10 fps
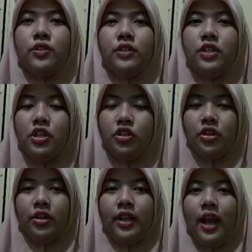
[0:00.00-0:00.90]

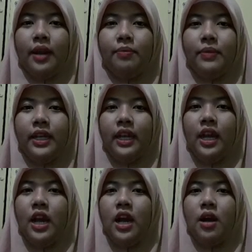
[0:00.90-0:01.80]
teacher can be
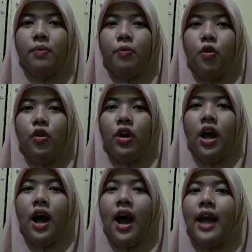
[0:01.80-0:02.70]
more
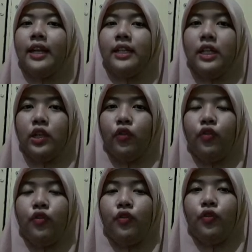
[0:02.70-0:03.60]
highly
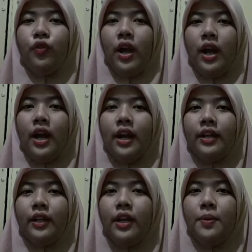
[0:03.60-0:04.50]

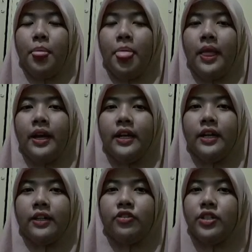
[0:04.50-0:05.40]
and
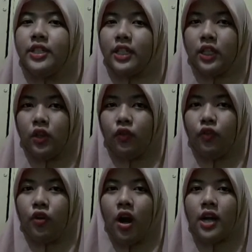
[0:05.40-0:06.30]
critical
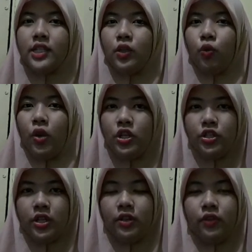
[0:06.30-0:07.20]
for ask a
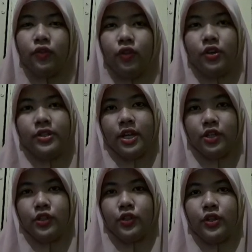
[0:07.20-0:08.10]
question for their
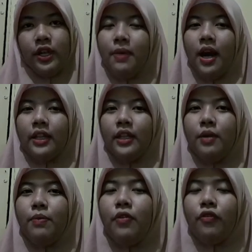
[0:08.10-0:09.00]
student. But
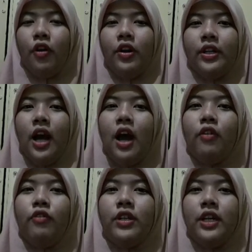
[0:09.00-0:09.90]
before it, I
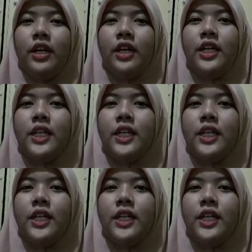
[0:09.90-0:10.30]
wanna